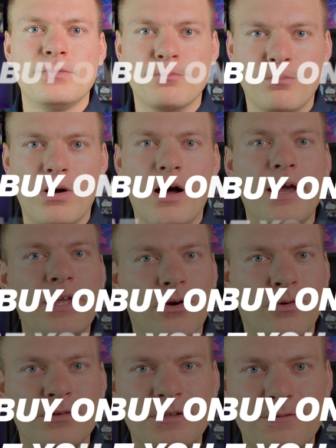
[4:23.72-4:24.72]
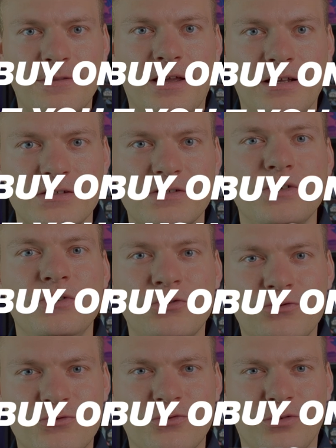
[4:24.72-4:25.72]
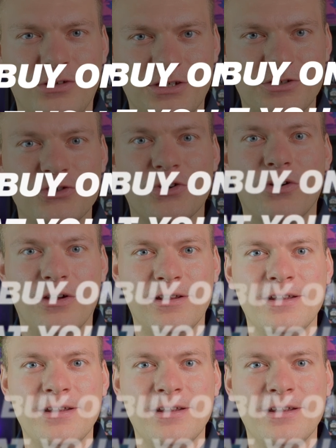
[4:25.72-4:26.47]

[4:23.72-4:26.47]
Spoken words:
Buy only things you truly enjoy.